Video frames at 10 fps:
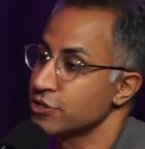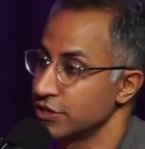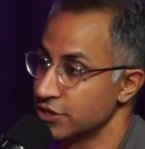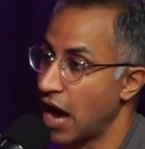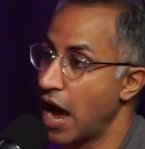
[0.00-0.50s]

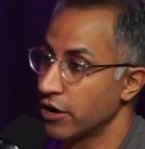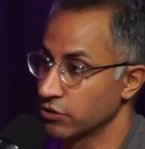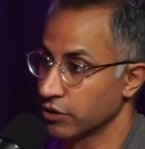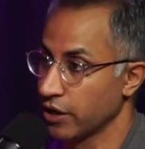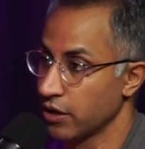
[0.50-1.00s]

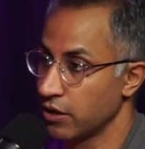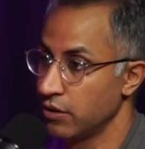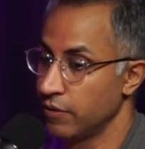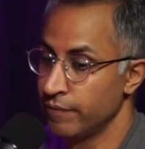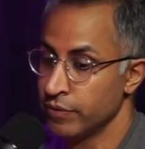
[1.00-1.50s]
entirely
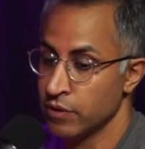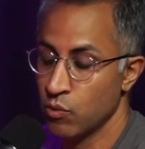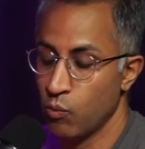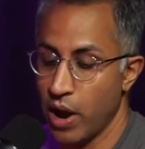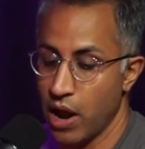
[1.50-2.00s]

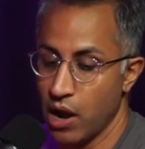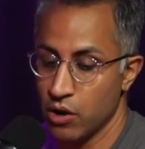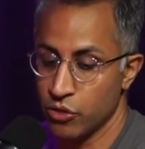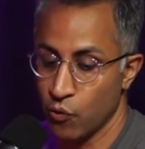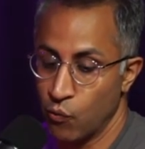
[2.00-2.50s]

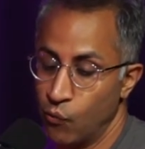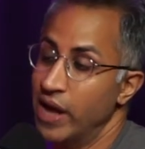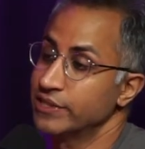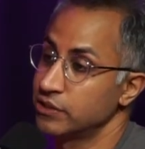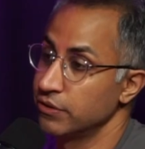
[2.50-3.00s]
where the
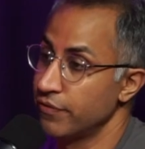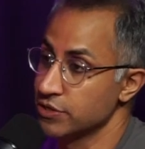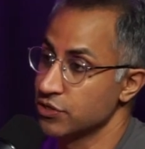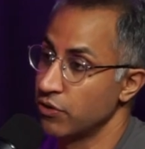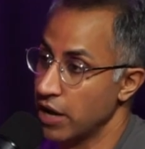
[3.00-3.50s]
rest of
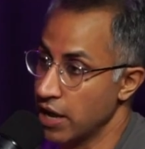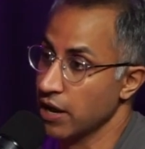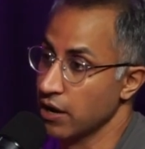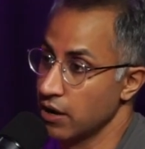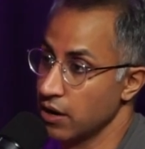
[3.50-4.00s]
us are
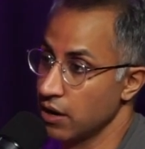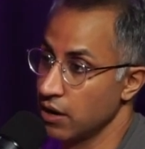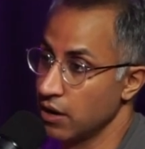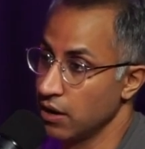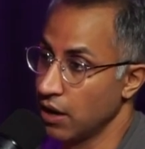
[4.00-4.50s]
in,
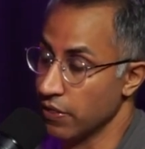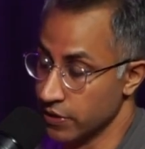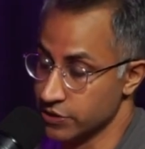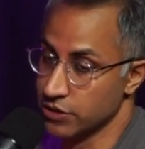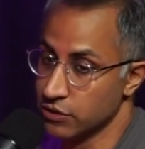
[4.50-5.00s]
mm-hmm. and
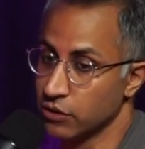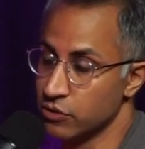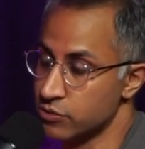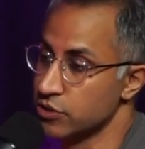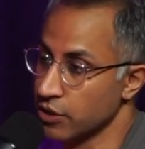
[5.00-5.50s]
this
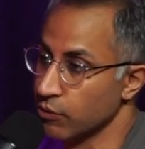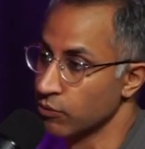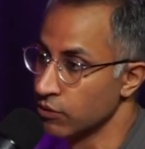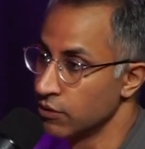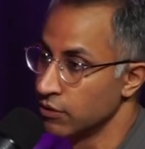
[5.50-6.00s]
includes
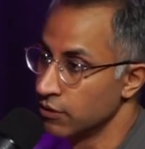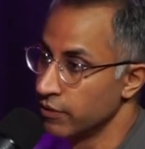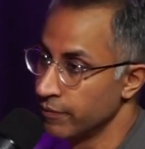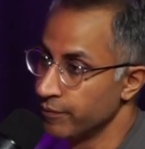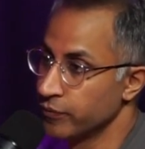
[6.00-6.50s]
you.
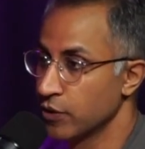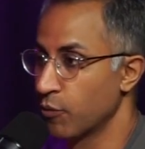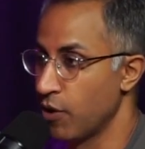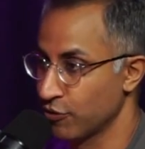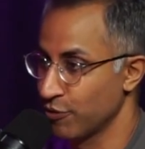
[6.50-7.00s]
Thank you. You're
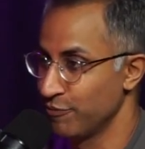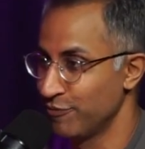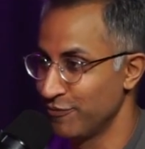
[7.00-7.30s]
welcome. And all the